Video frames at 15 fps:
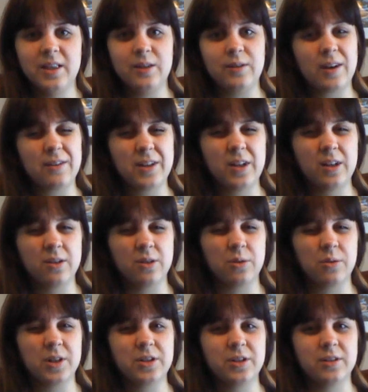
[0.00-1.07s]
If you have any other
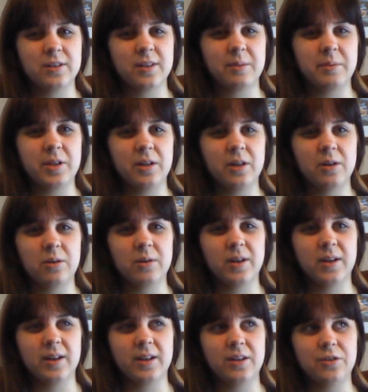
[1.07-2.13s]
questions, let me know
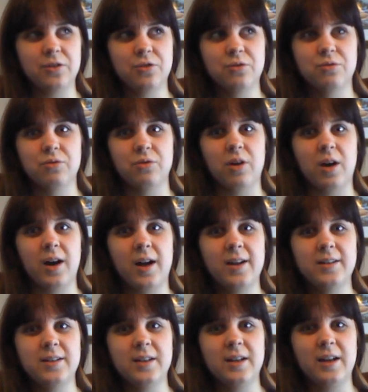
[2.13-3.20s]
and I can
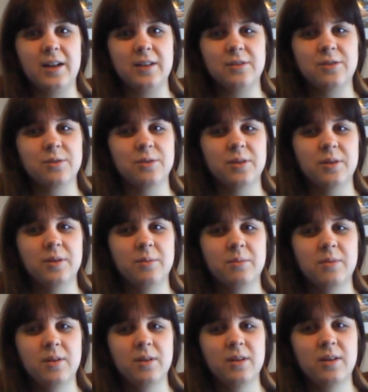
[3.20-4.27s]
try to answer
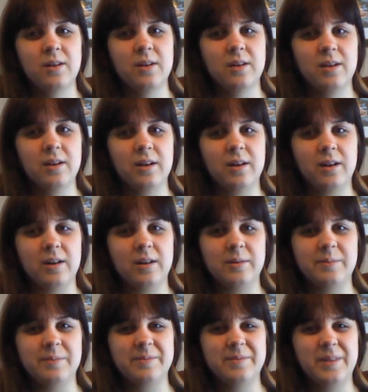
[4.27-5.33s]
them.
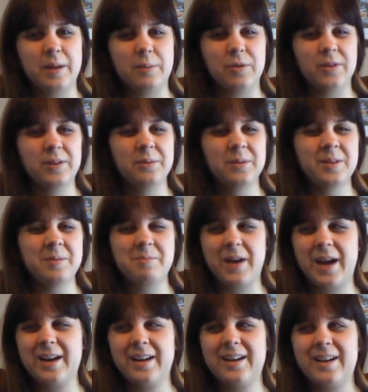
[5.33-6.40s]
I'm really, really
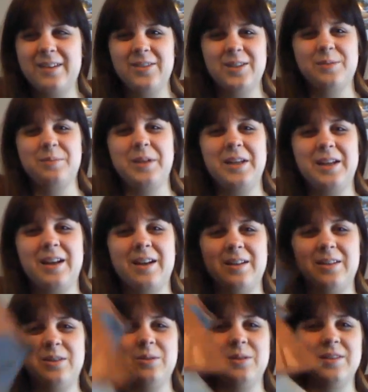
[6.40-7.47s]
bad at kind of explaining how
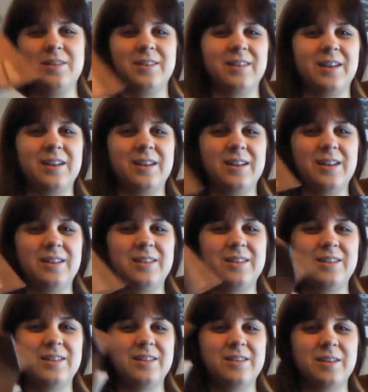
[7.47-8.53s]
to do this because
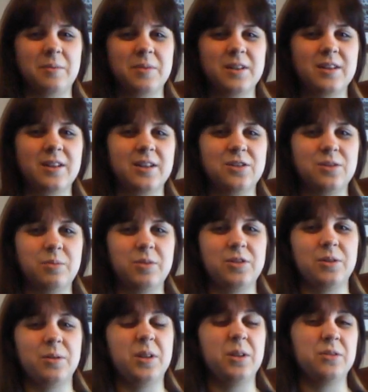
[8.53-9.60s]
it's something that I should be
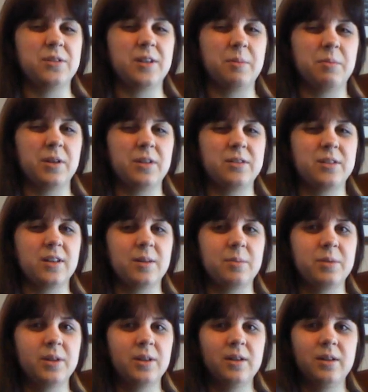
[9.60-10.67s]
showing you step by step,